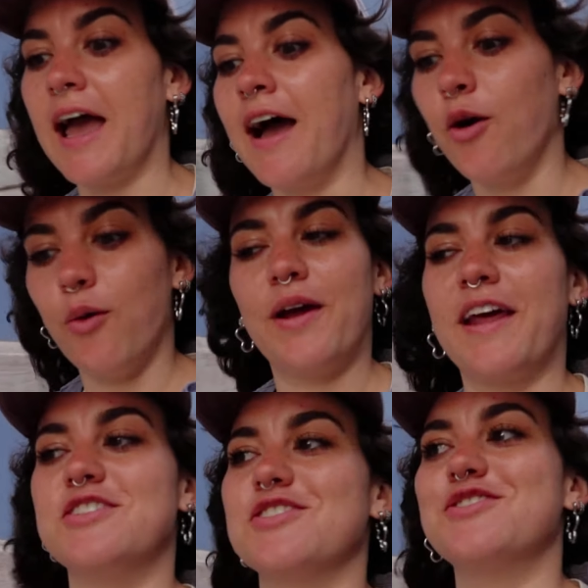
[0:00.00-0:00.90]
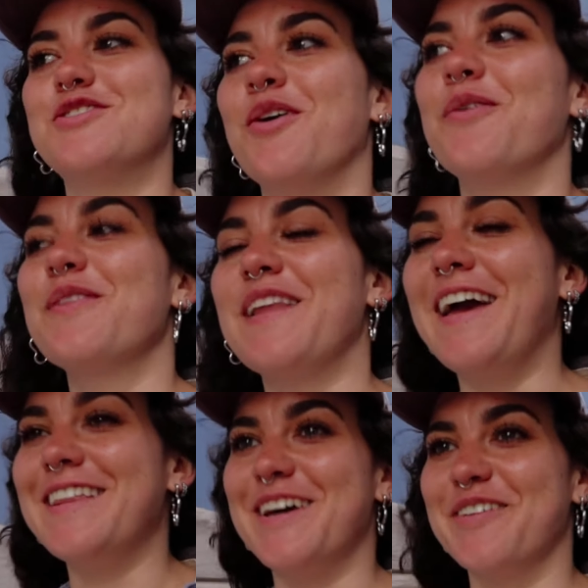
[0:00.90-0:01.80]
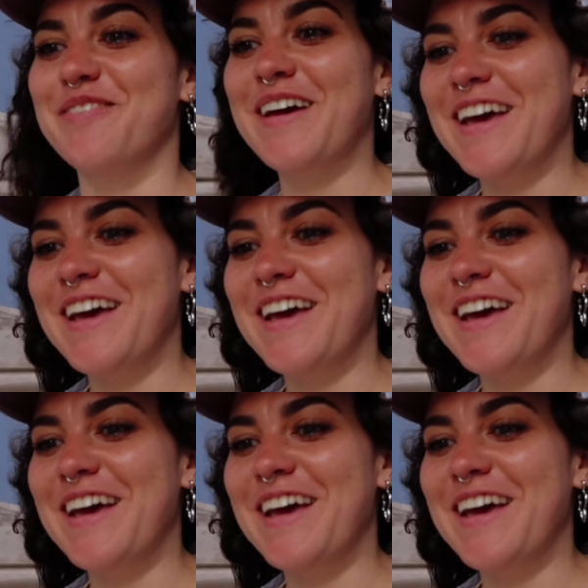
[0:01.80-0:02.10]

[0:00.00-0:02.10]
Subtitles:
out and I just don't like them.